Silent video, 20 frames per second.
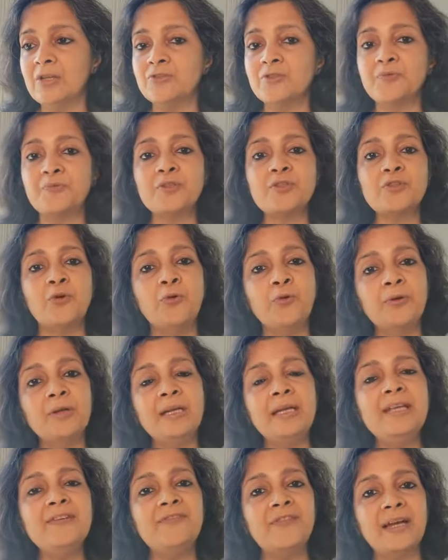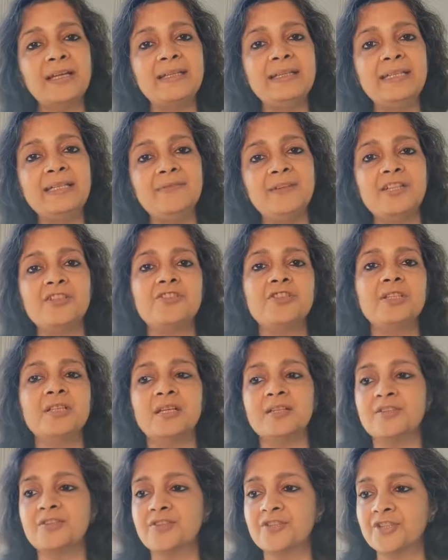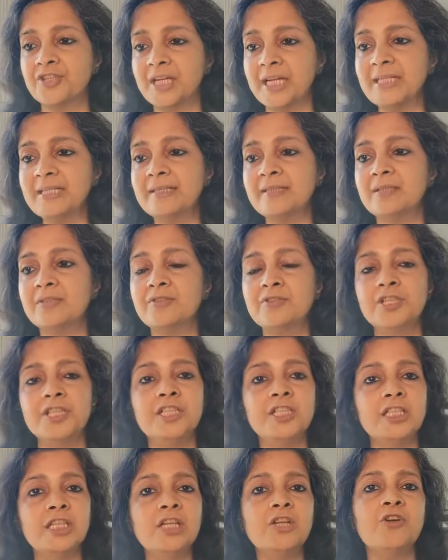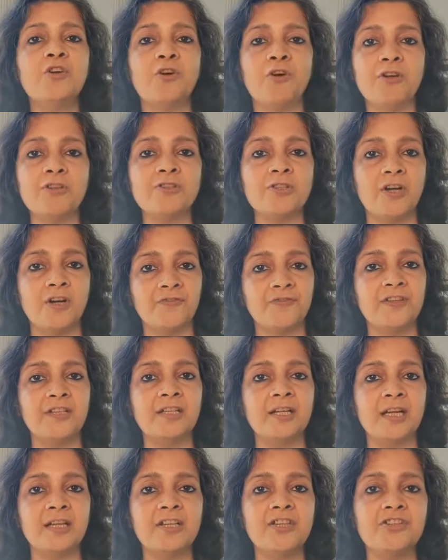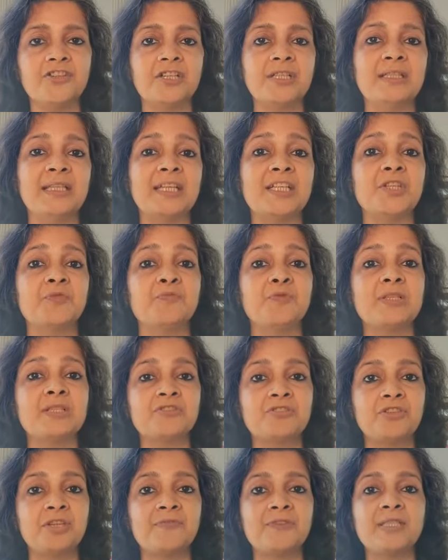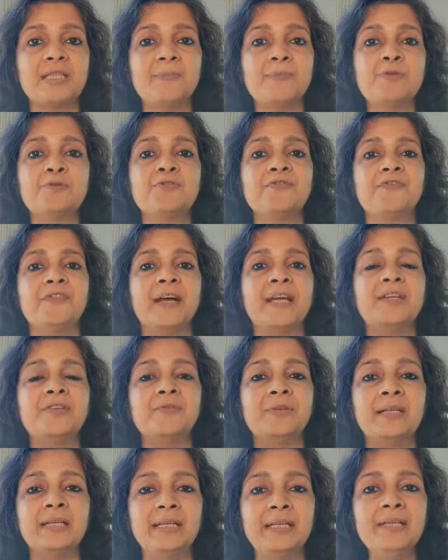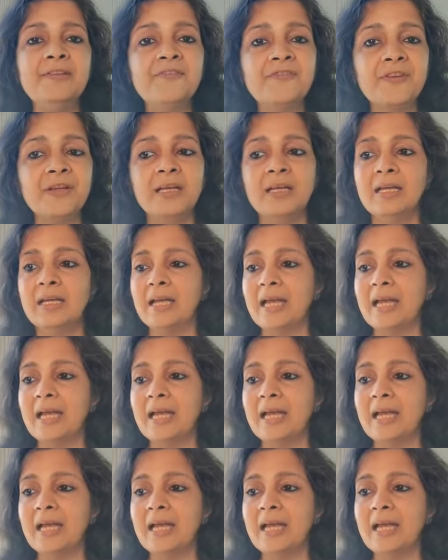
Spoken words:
So it was only finally when she addressed the real cause of her condition that she was able to find relief,